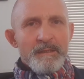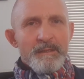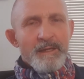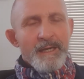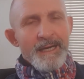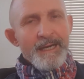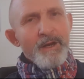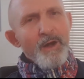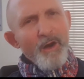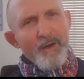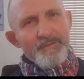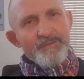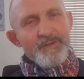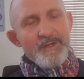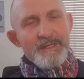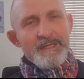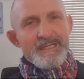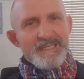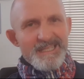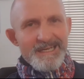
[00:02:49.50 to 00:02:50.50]
And
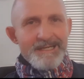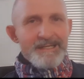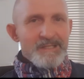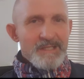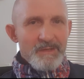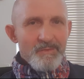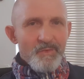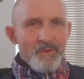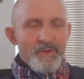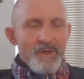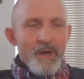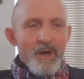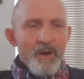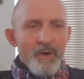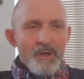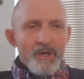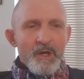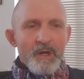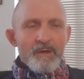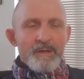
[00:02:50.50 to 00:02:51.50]
often it's linked in with the
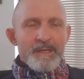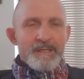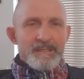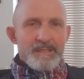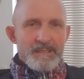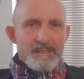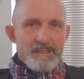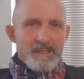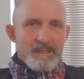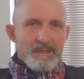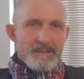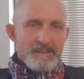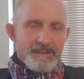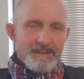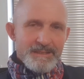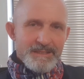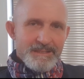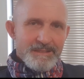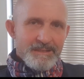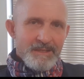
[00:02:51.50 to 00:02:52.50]
occult. As I said, there's
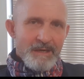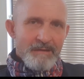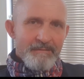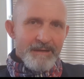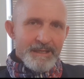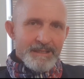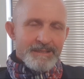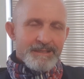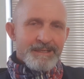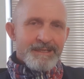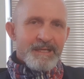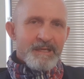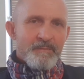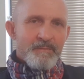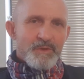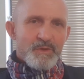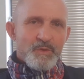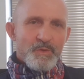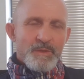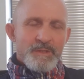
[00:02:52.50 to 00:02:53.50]
a direct link
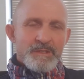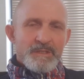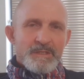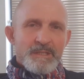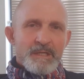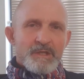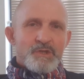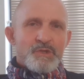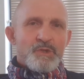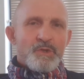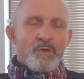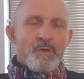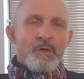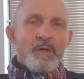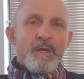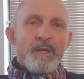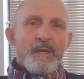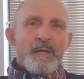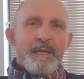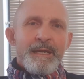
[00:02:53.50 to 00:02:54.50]
between sexual
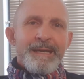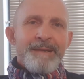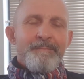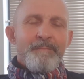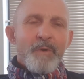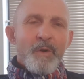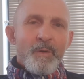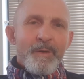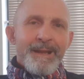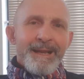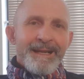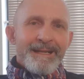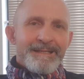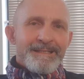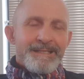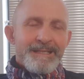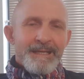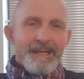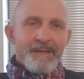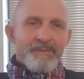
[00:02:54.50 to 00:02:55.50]

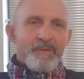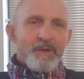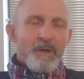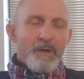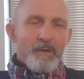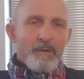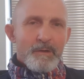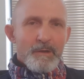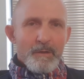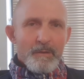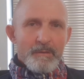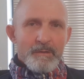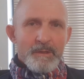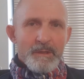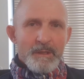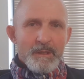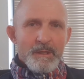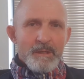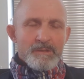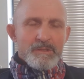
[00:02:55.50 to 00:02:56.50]
immorality and the occult.
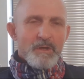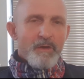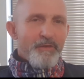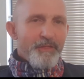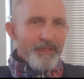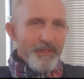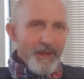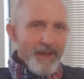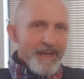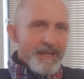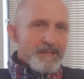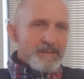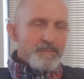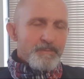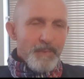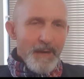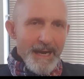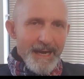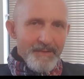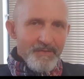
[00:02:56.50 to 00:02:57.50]
So things,
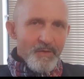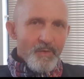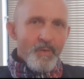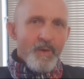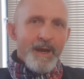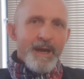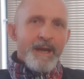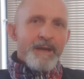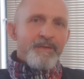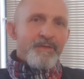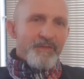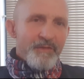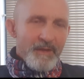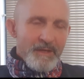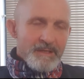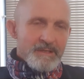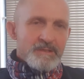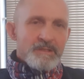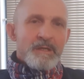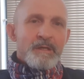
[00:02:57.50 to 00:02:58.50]
by the way,
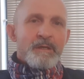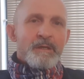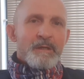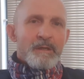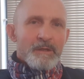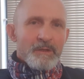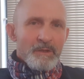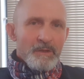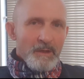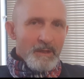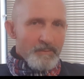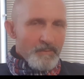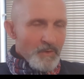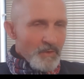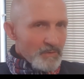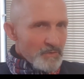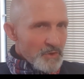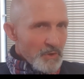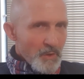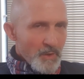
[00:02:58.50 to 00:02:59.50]
things you know, I'm
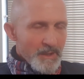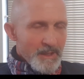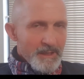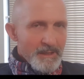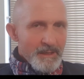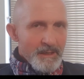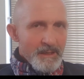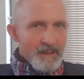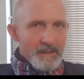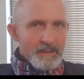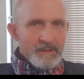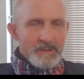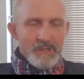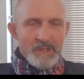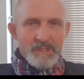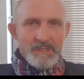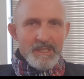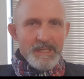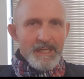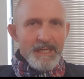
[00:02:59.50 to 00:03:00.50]
not talking uh,
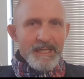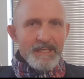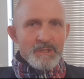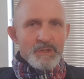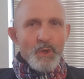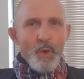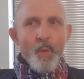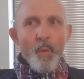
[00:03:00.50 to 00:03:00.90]
just against